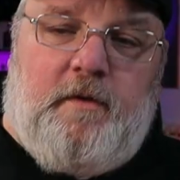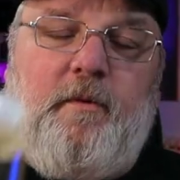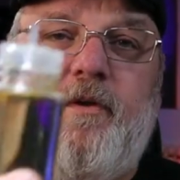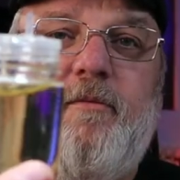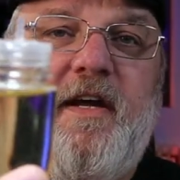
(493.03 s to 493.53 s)

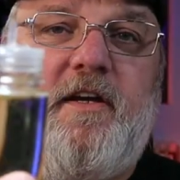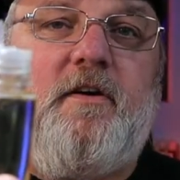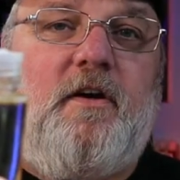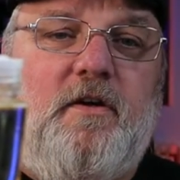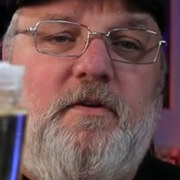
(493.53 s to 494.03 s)
When you make
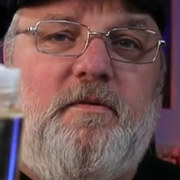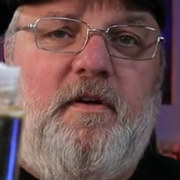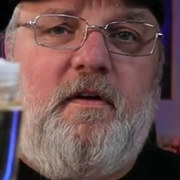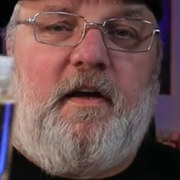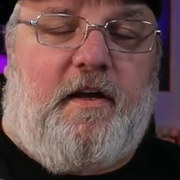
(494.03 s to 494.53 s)
your
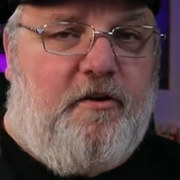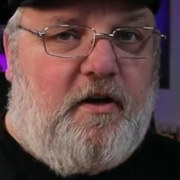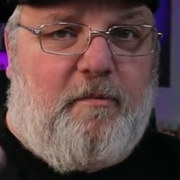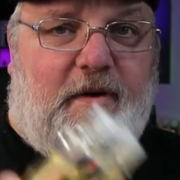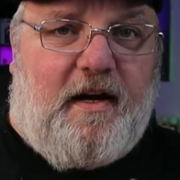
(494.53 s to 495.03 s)
own and you
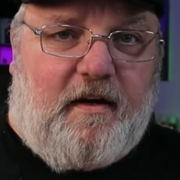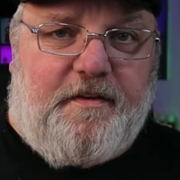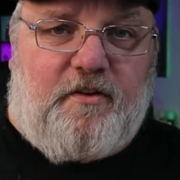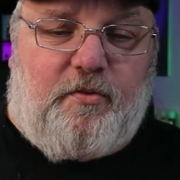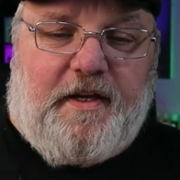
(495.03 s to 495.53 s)
cut back on
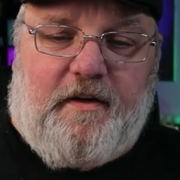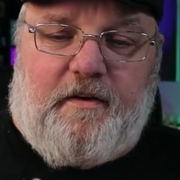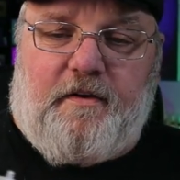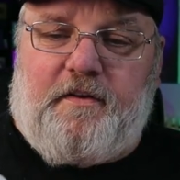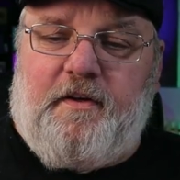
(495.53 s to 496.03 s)
the
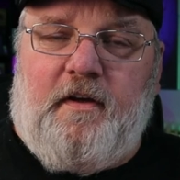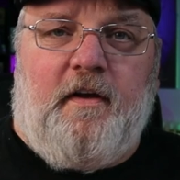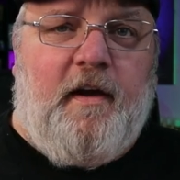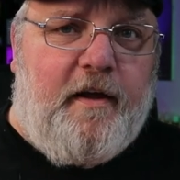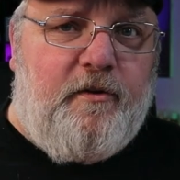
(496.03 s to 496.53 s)
sweeteners
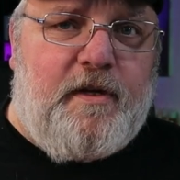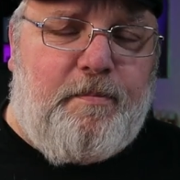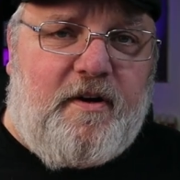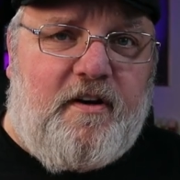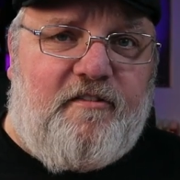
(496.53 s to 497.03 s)
and only
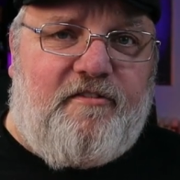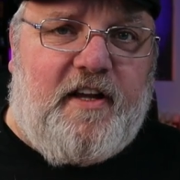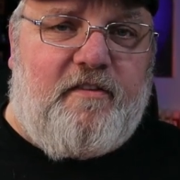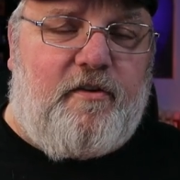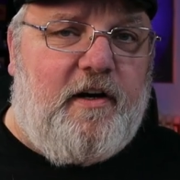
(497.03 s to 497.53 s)
put enough
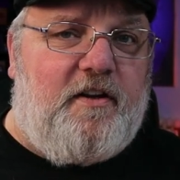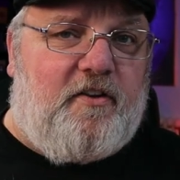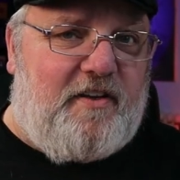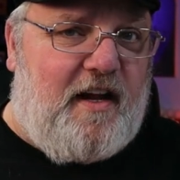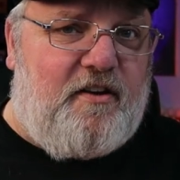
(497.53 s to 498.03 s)
flavoring to
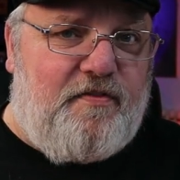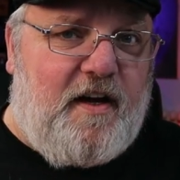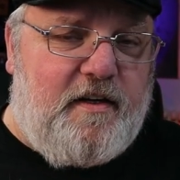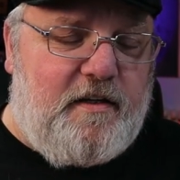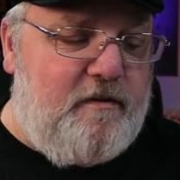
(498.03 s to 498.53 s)

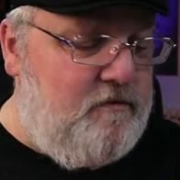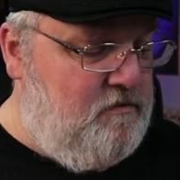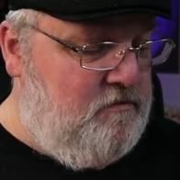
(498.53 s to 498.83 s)
satisfy you,